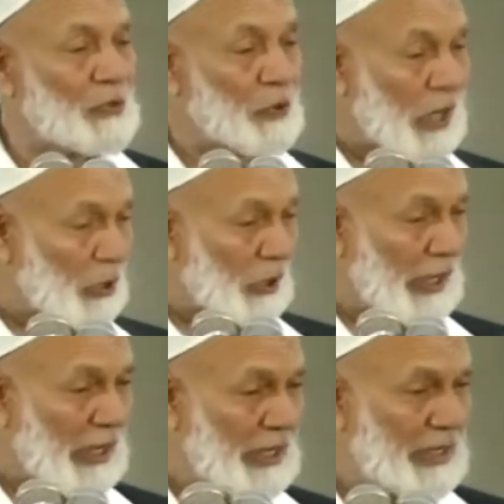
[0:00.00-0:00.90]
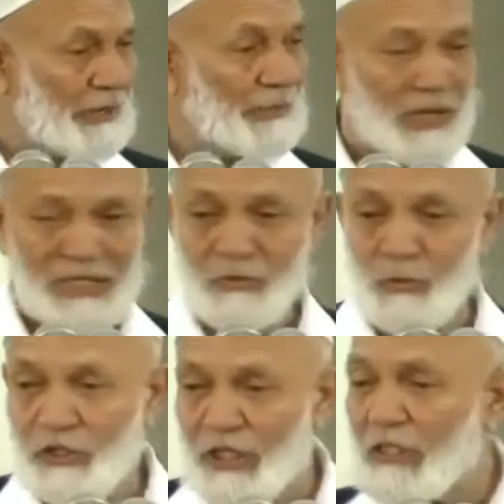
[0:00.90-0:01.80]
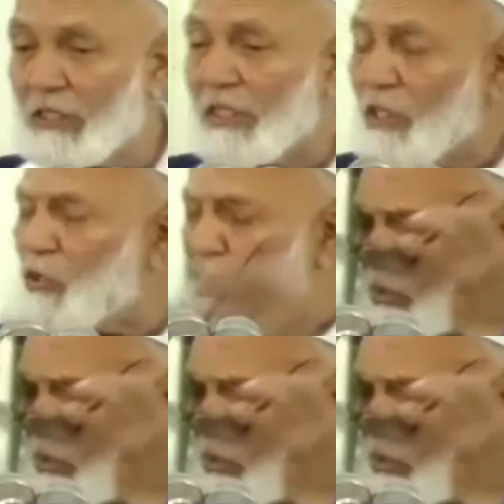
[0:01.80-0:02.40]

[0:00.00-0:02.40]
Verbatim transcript: You are a lawyer, man doing justice. I say, look, look,